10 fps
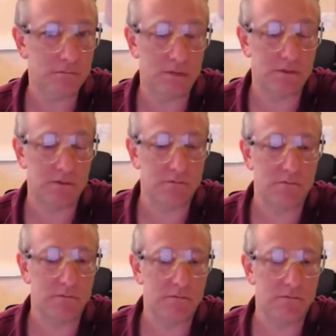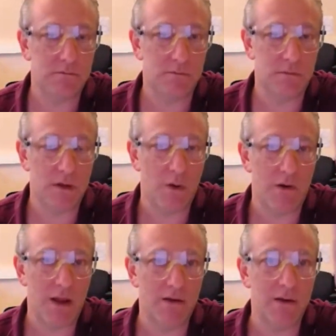Just no
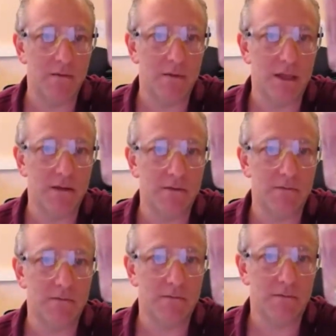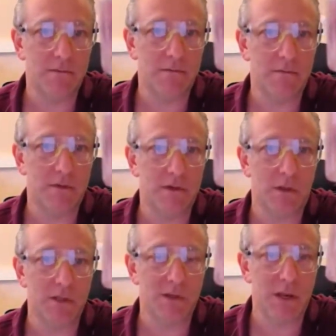way around it. And there's
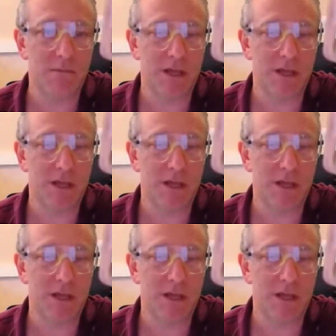only so many